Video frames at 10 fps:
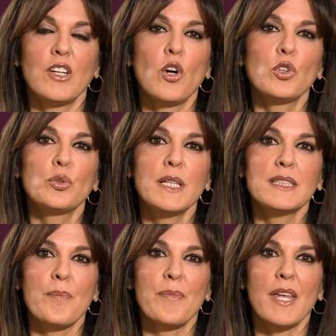you don't treat
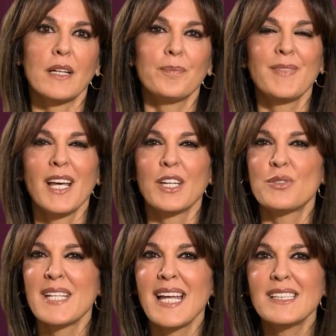something, you
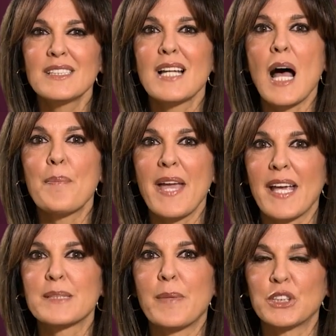tend to not pay
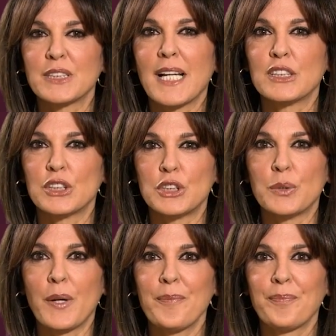as much attention
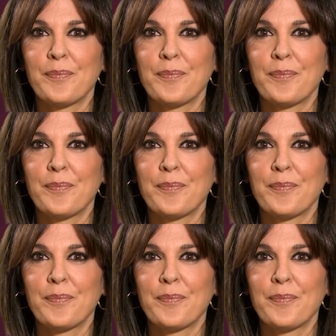to it.